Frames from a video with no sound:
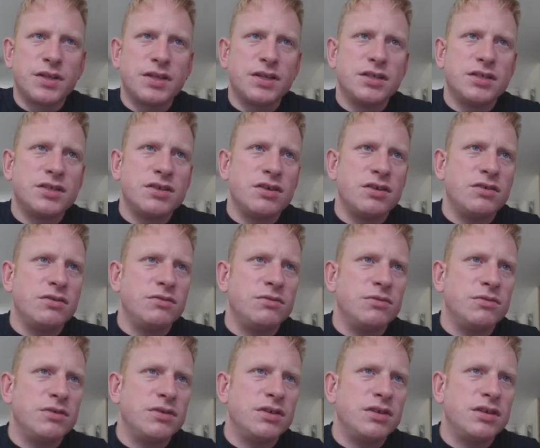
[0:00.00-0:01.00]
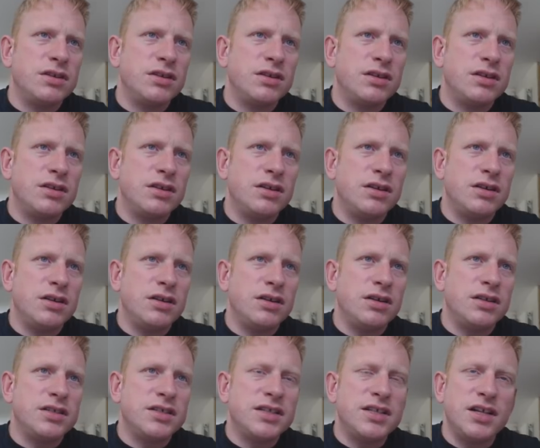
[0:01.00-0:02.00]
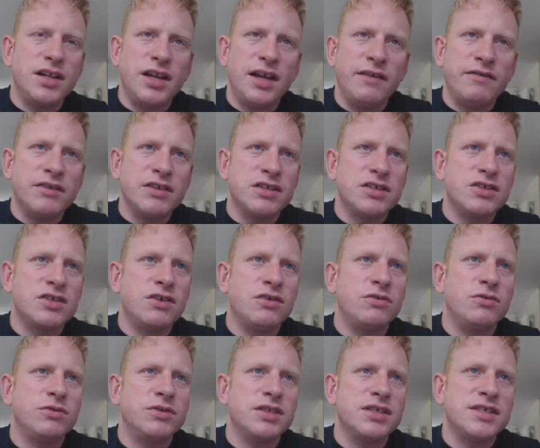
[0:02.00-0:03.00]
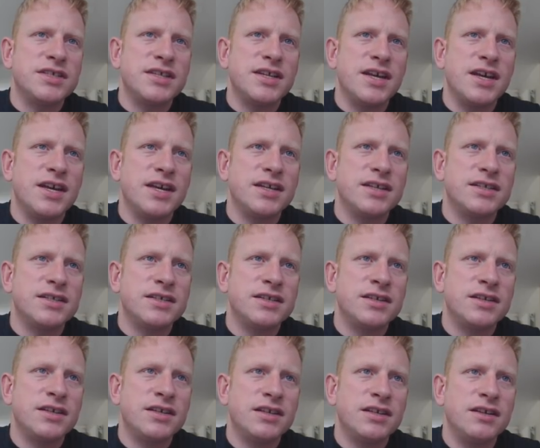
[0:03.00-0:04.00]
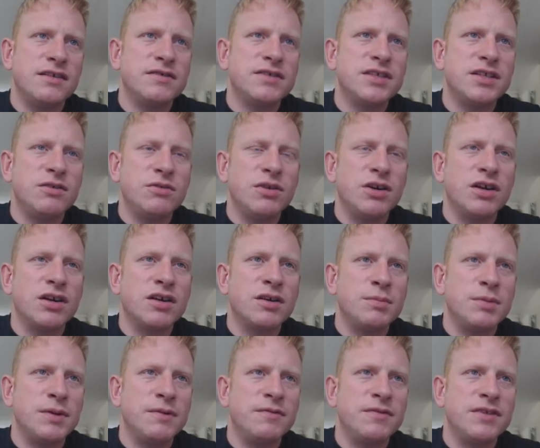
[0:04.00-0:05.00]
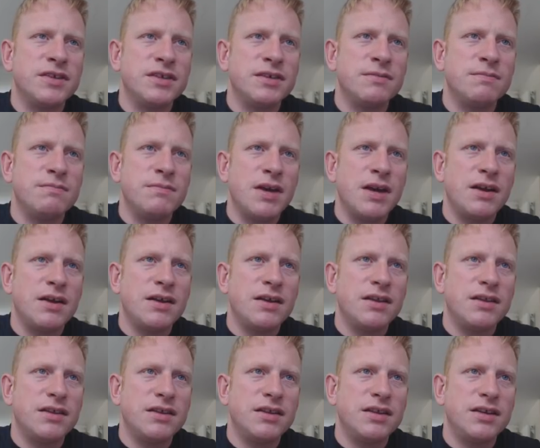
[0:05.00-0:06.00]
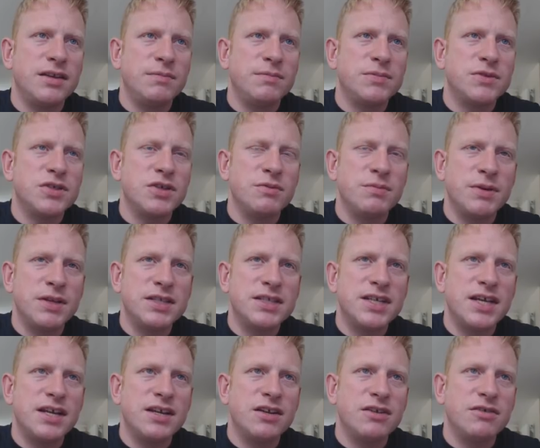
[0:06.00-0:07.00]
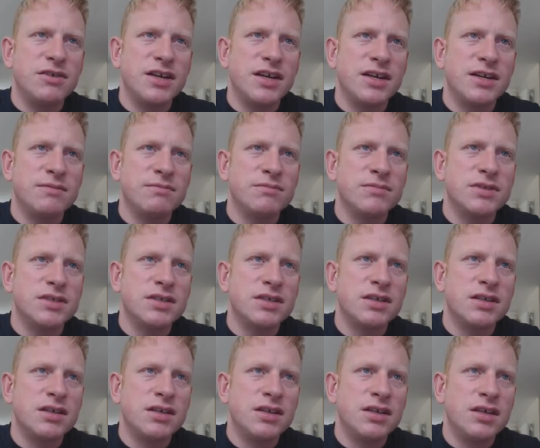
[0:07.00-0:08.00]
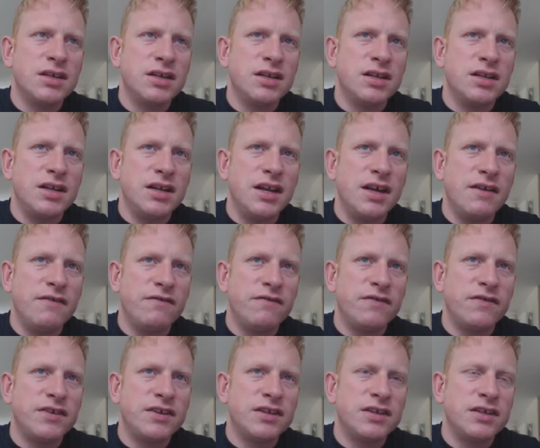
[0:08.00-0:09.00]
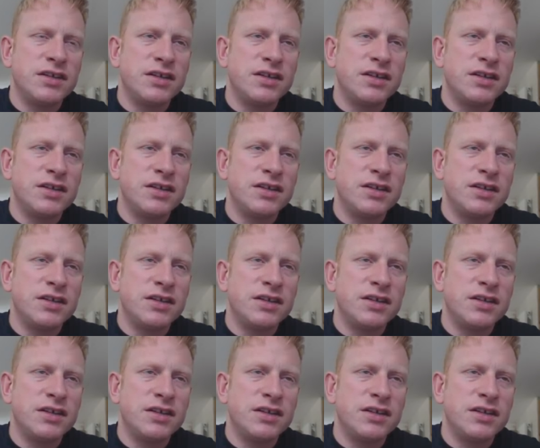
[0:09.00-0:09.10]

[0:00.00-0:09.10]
So I still haven't sold the SNES. I've still got a couple of the Super Nintendo games left.